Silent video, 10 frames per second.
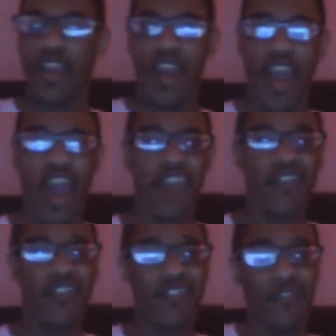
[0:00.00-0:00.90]
have
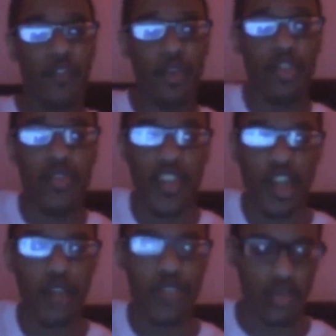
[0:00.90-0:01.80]
before you can
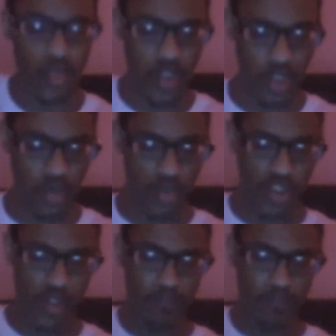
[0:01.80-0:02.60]
help someone else.